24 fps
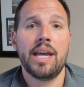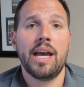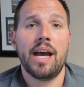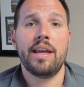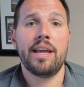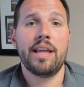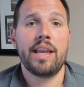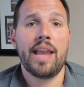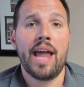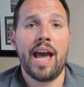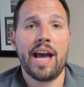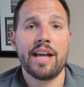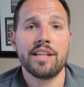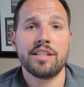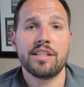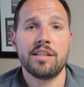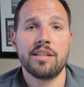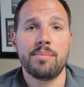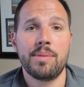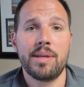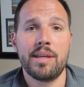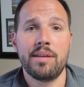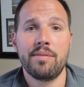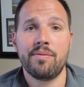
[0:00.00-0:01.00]
It has
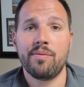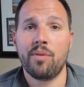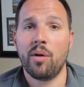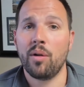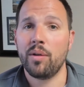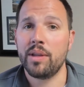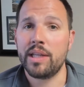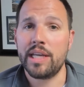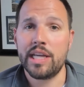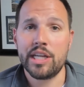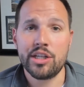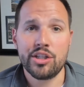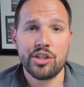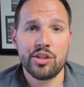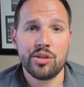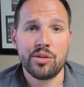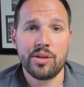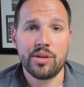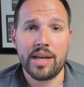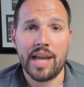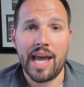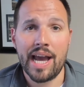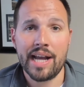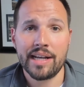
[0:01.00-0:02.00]
to be fully
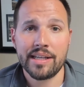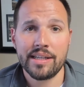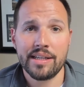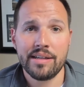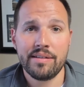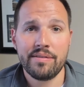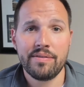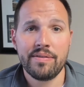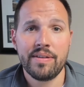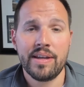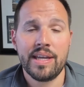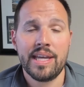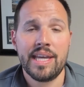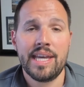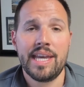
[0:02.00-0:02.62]
issued and active.